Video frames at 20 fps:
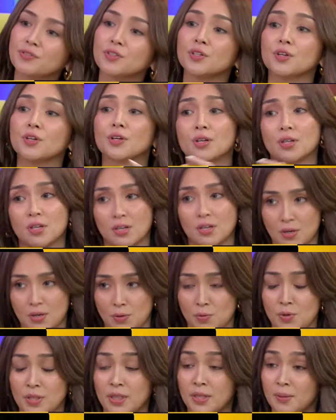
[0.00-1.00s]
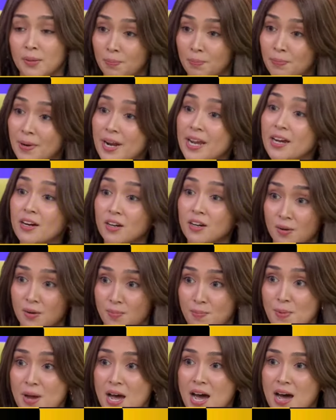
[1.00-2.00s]
or from your girlfriend.
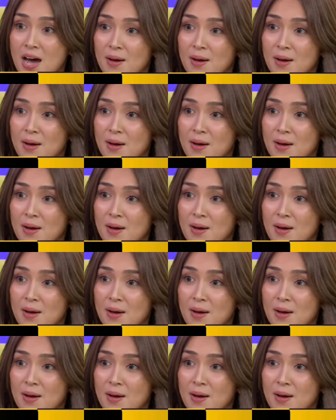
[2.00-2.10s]
And now